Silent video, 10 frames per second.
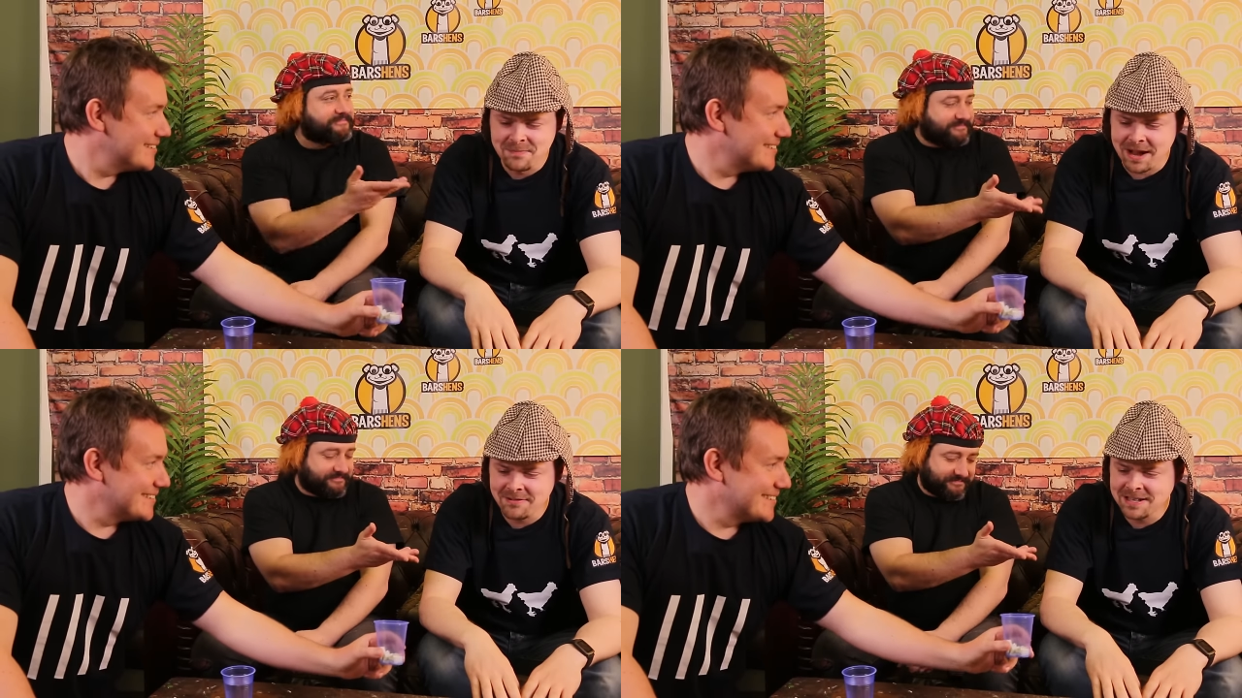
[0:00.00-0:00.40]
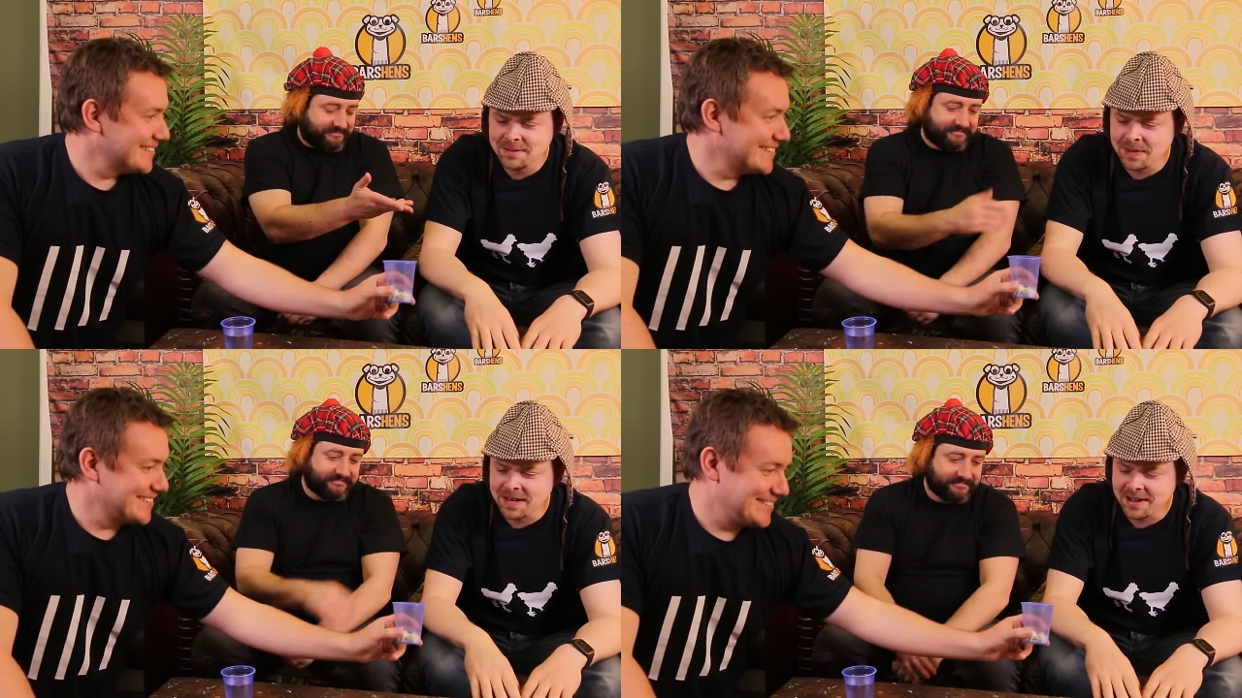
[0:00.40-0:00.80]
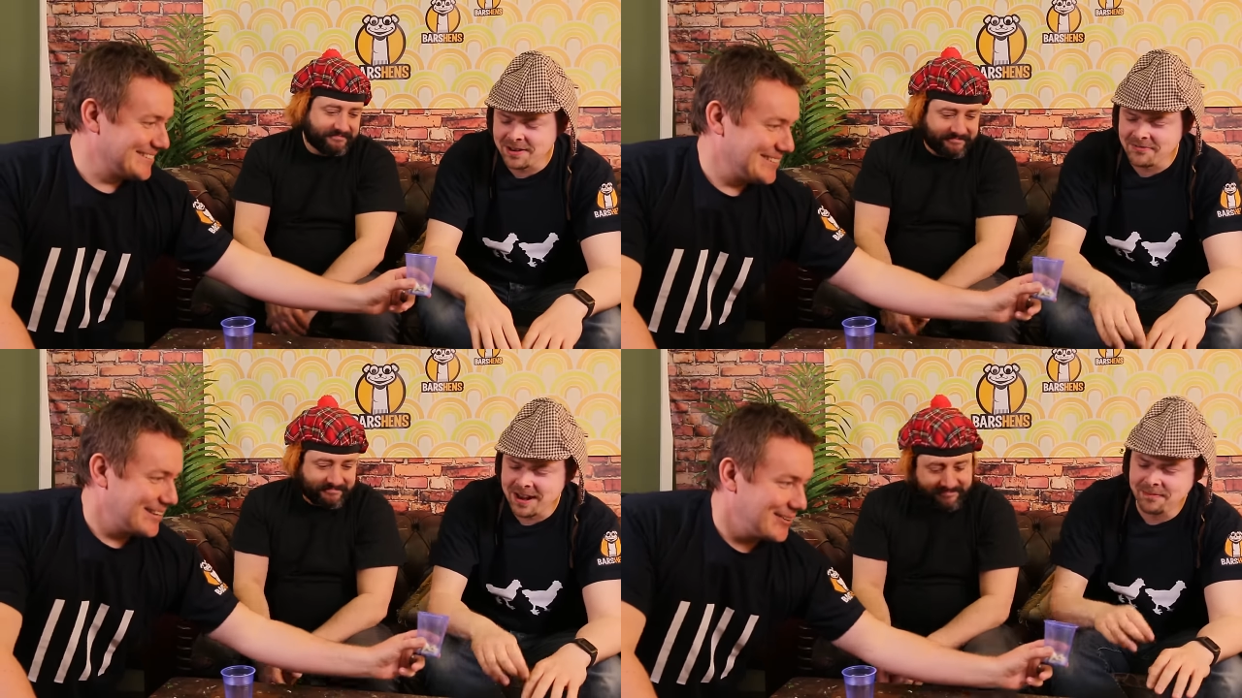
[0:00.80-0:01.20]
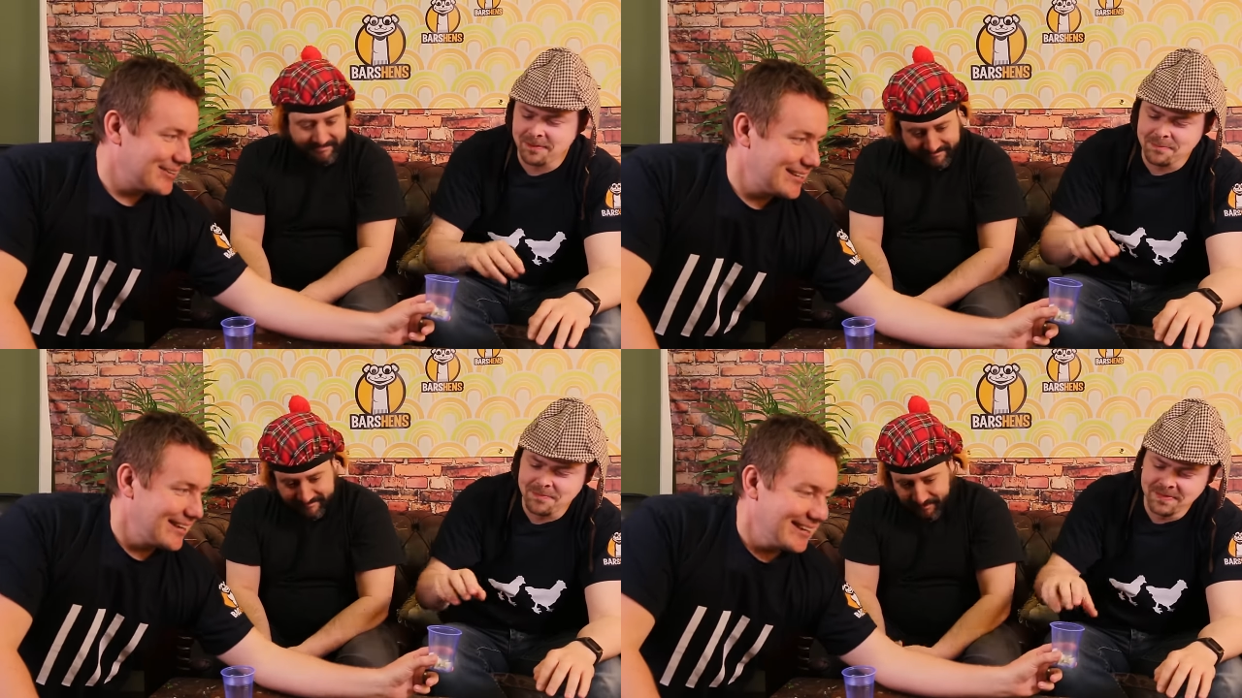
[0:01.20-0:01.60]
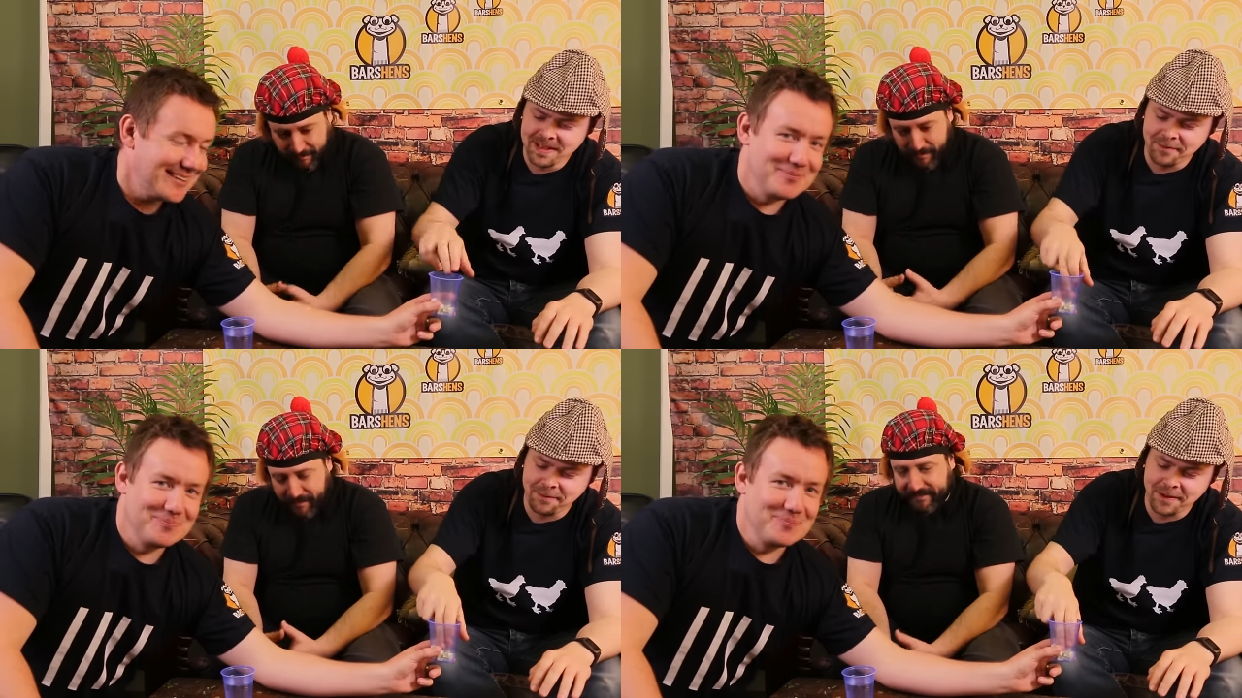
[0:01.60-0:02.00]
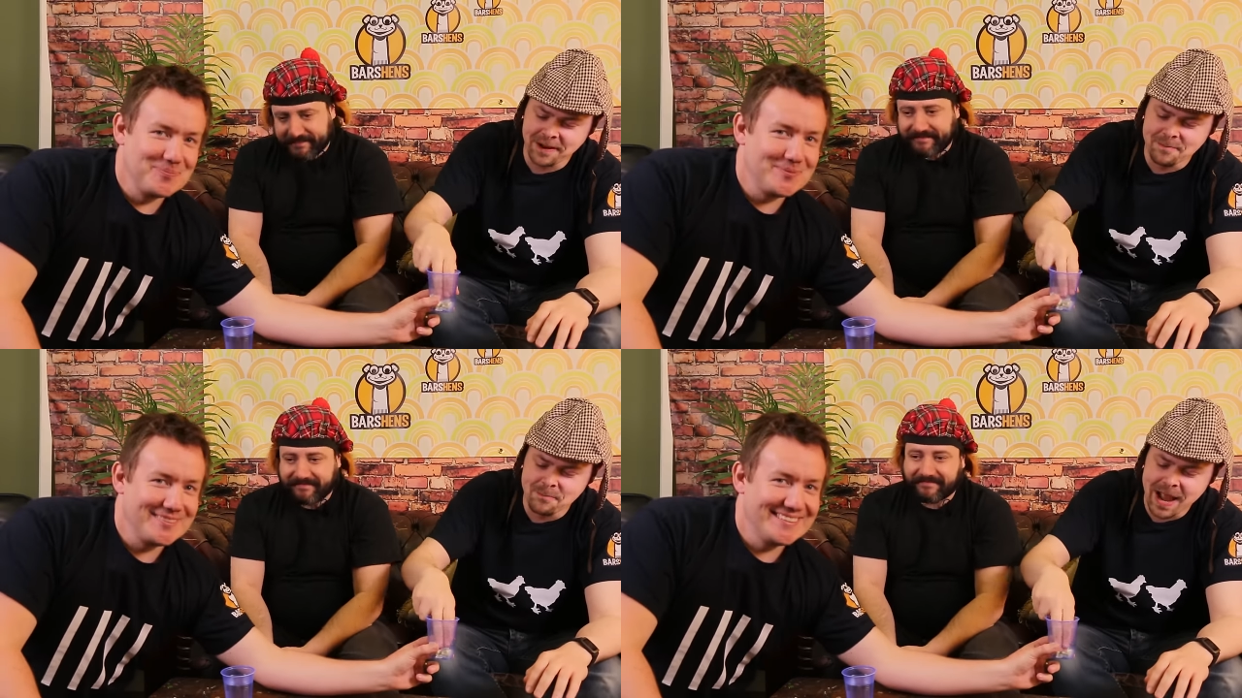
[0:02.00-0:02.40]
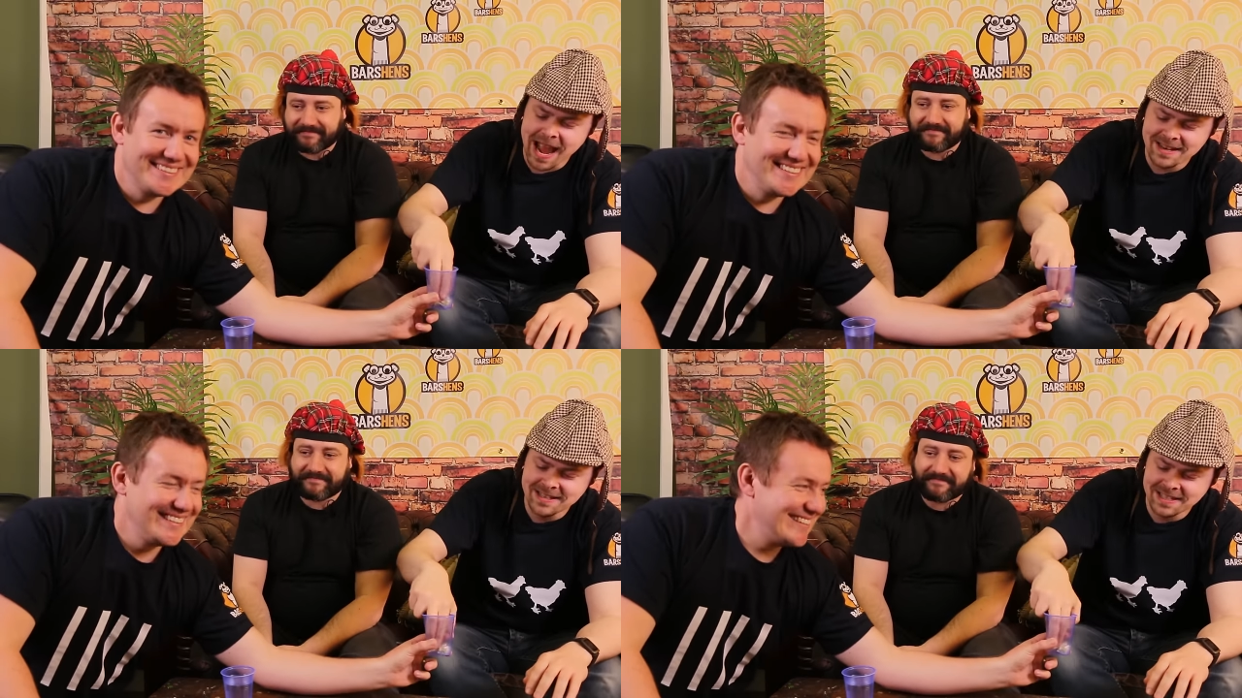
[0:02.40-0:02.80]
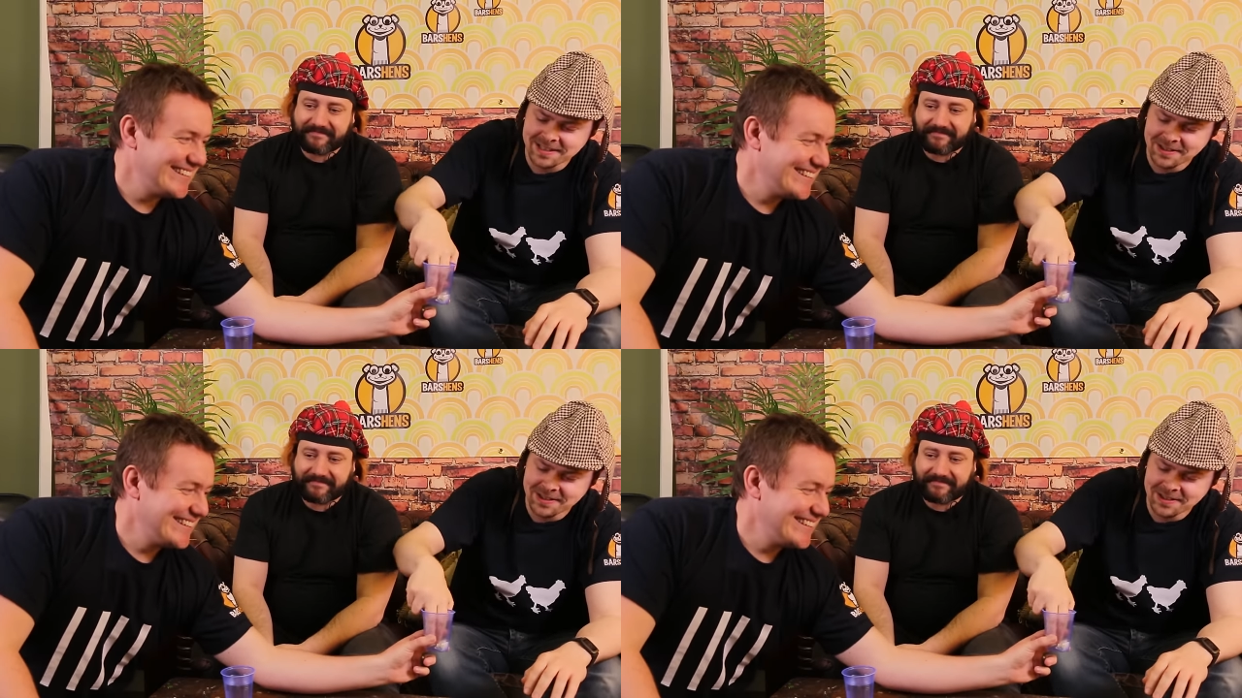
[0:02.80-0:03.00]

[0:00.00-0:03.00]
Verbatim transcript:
Speaker 1: Barry's Banana Raffle, okay. a film banned